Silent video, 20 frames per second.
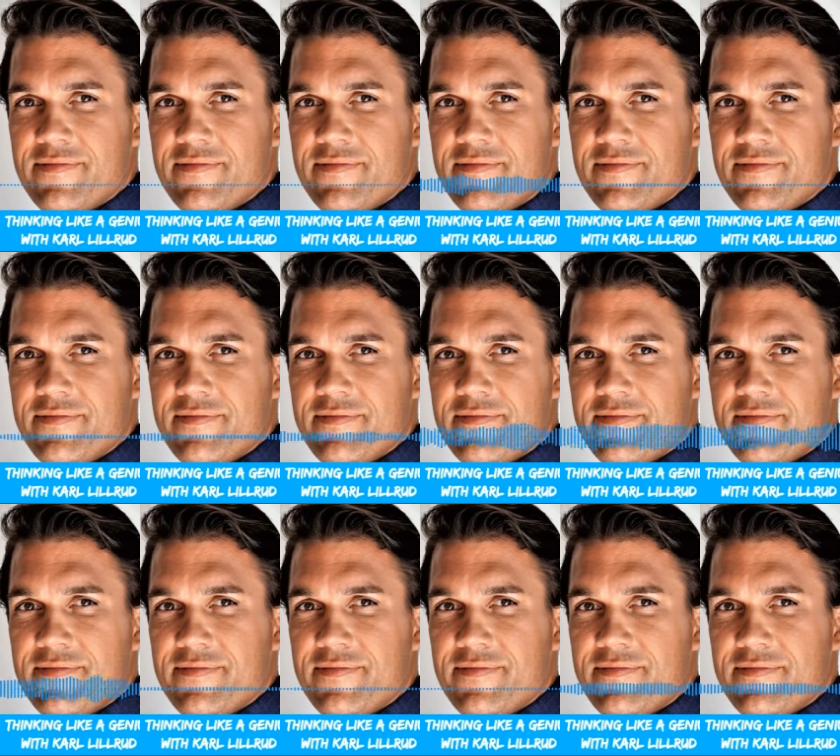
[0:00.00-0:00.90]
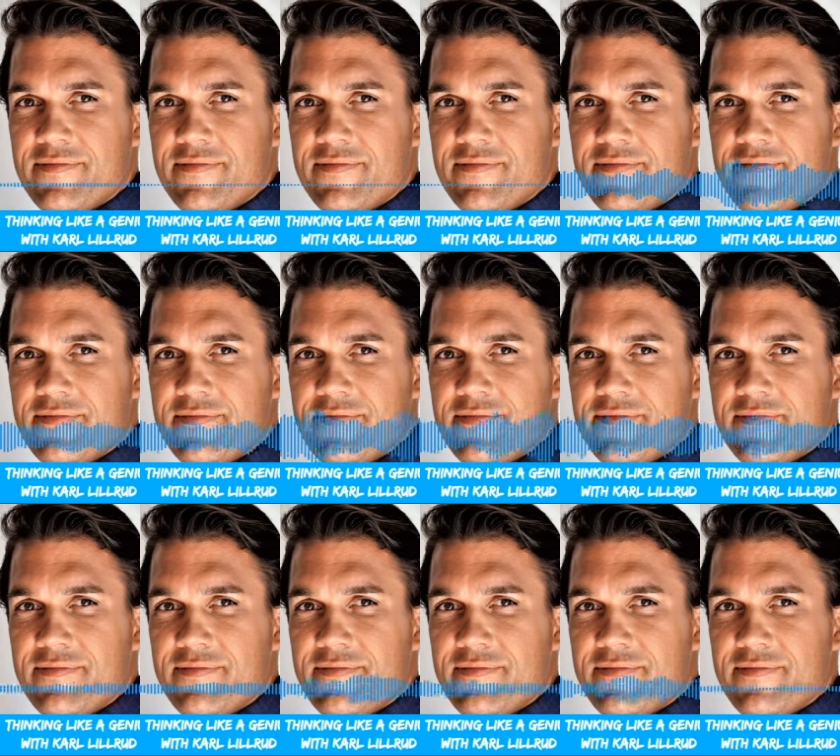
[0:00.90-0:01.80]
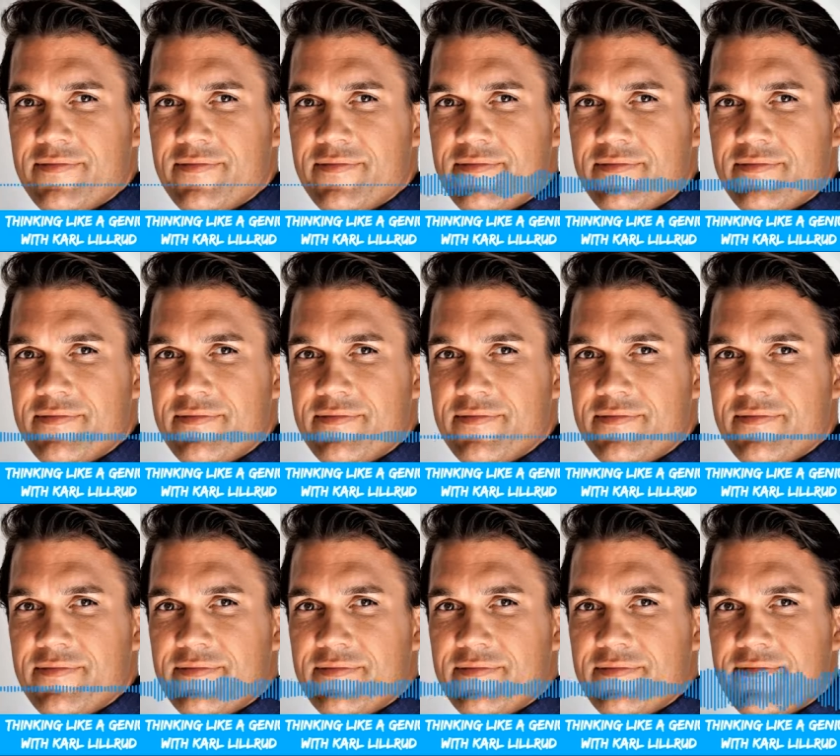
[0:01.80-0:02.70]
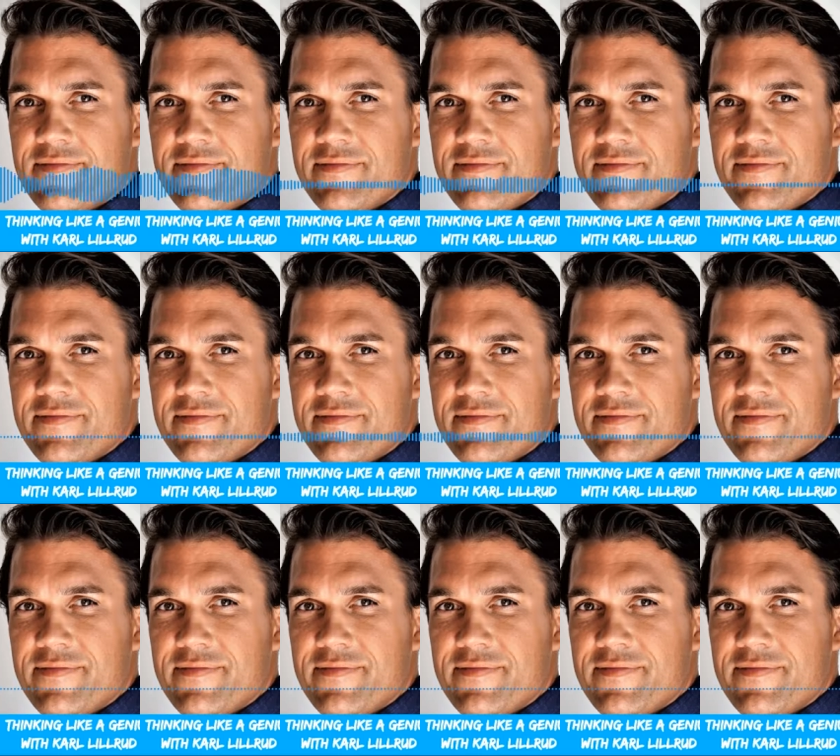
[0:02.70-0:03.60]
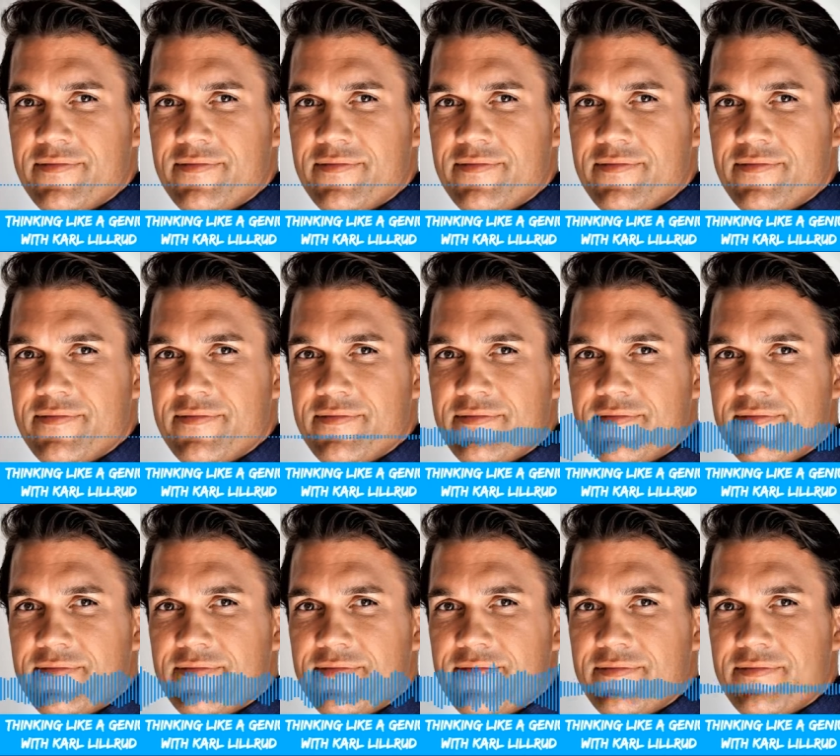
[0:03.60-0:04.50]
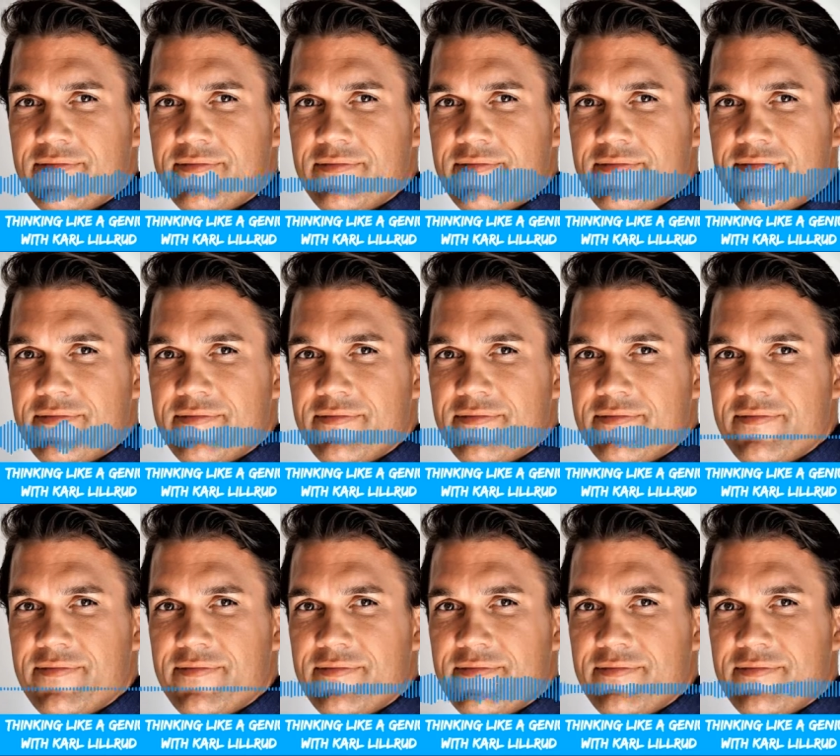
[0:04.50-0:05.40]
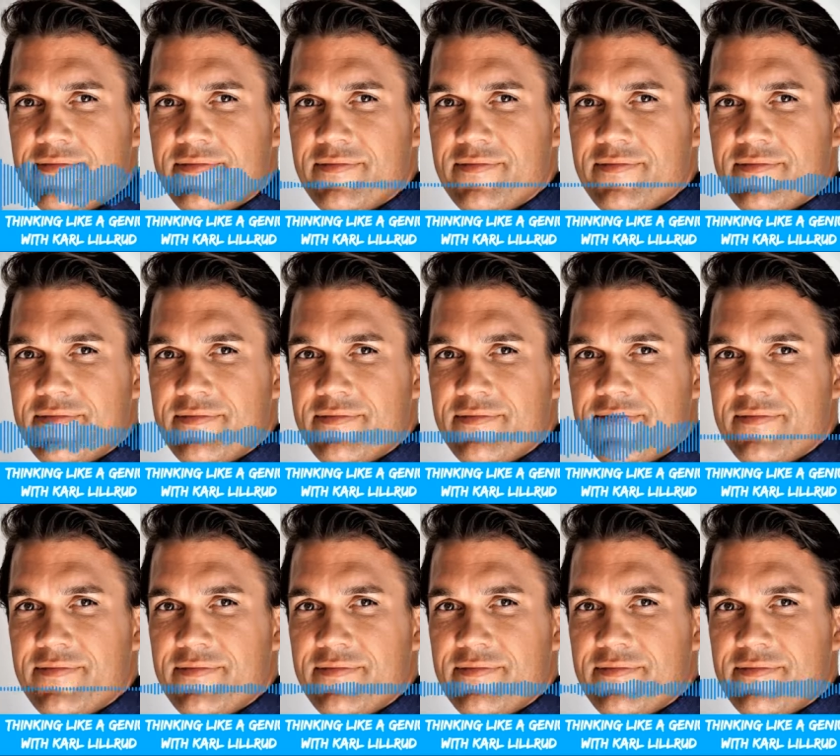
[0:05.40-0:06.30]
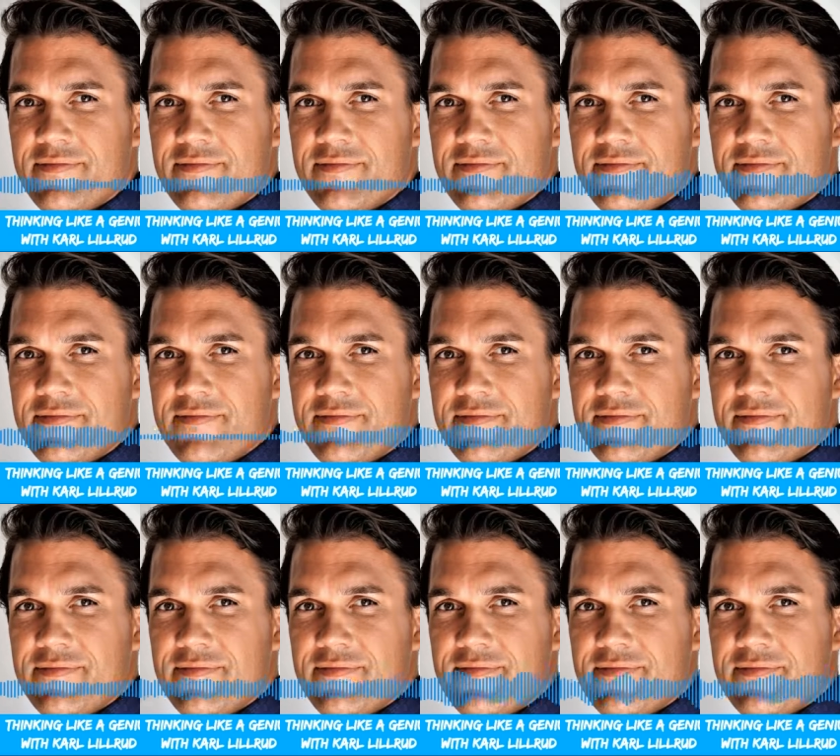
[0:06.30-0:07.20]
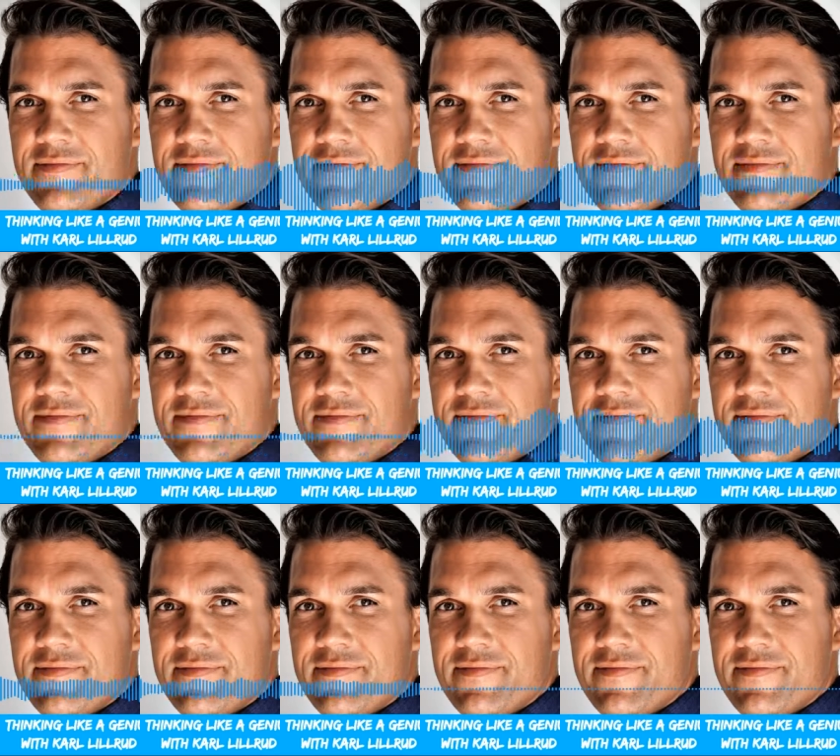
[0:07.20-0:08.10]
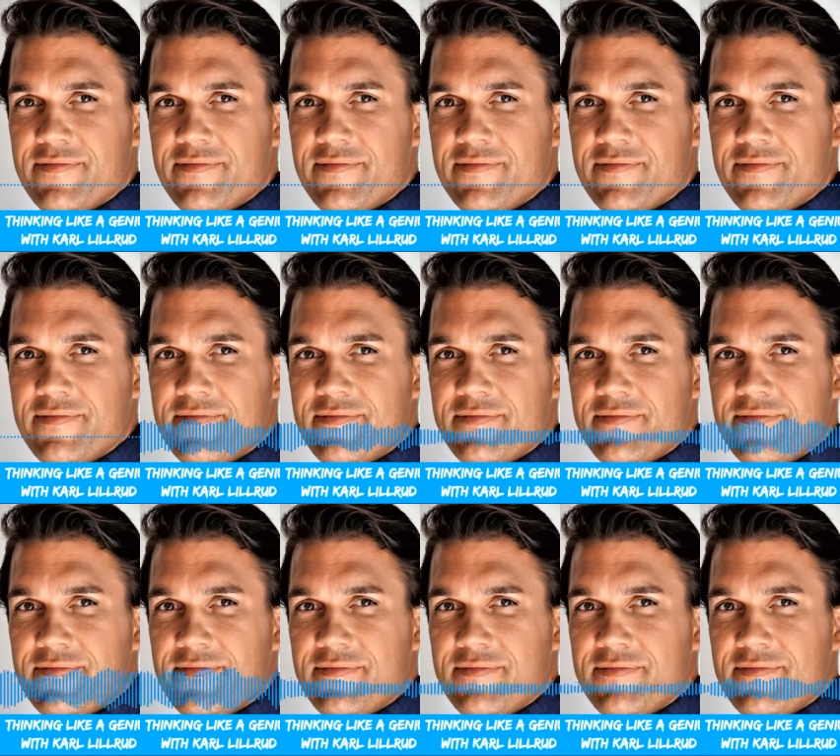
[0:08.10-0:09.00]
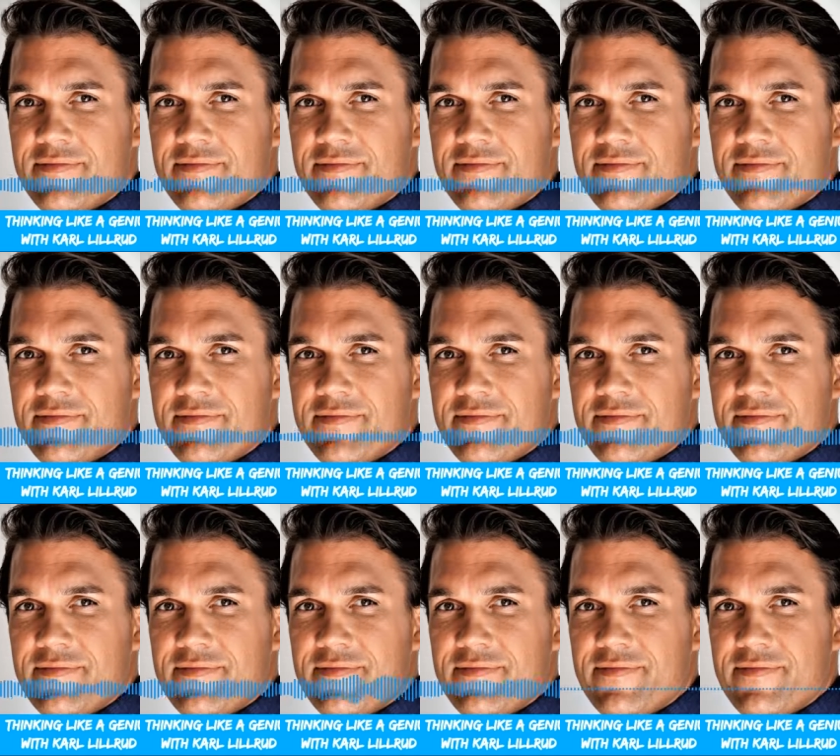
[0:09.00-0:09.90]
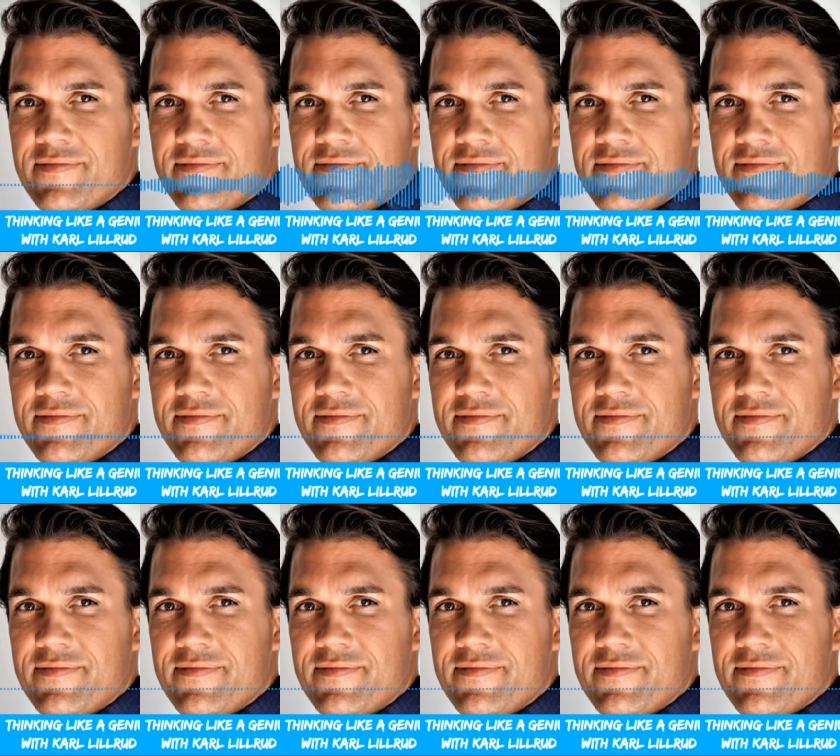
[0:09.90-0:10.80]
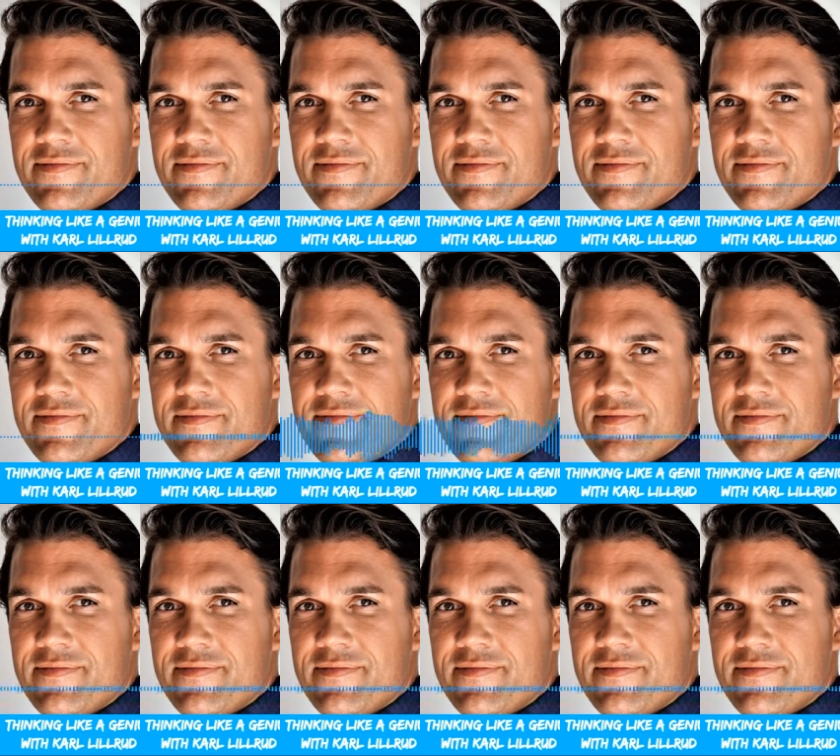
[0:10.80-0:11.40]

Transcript: you only add like the, the key elements uh, and you don't need to write full sentences and so on. So you save a lot of time, but also you see it like like a